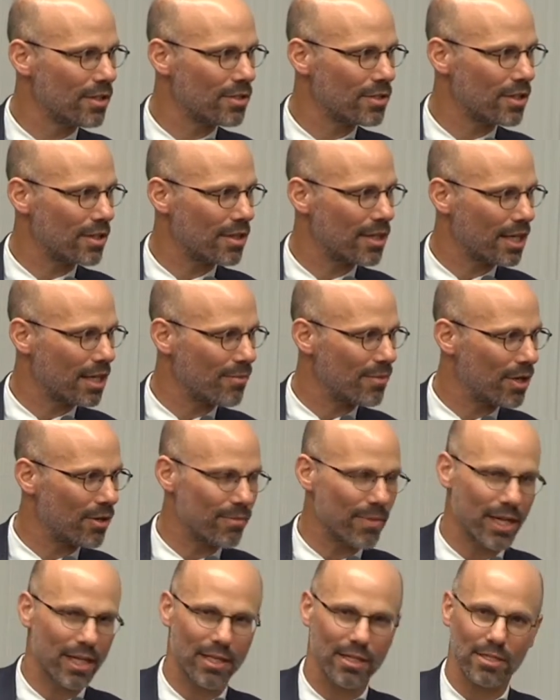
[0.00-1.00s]
to think about
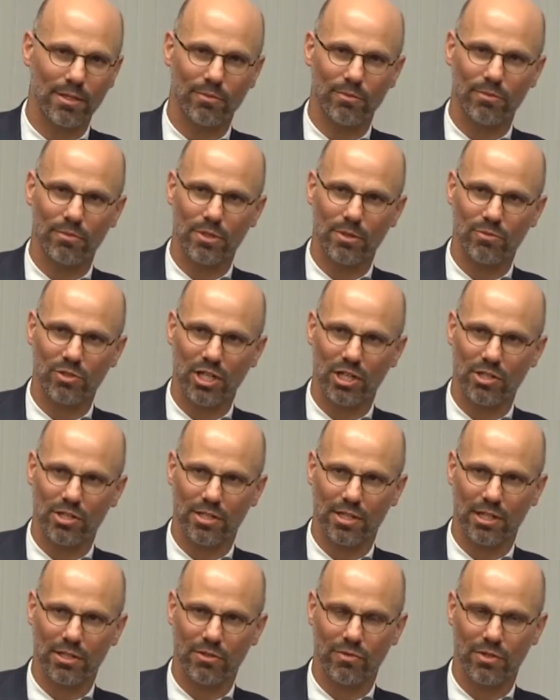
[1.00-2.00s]
making some, some
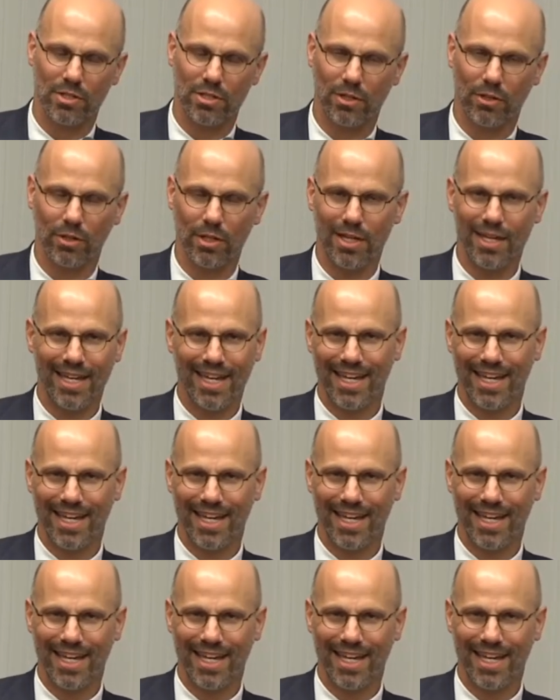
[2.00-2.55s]
changes as a result.